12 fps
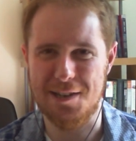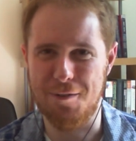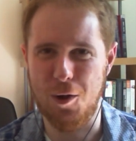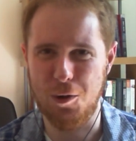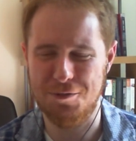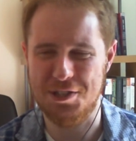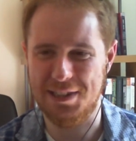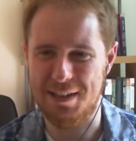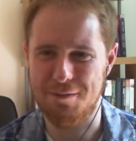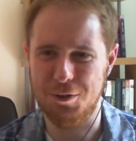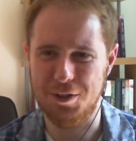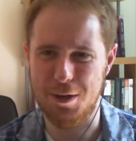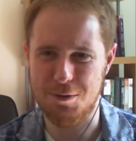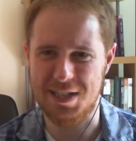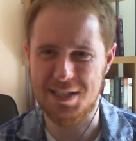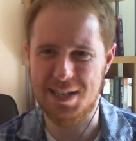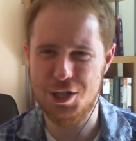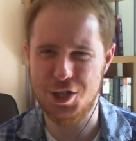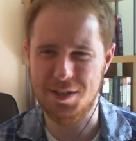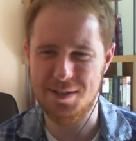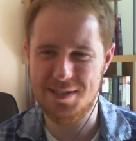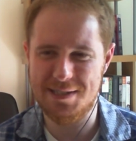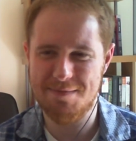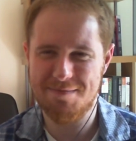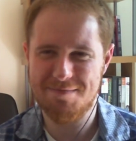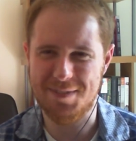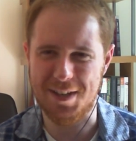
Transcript: evolved to live under those conditions.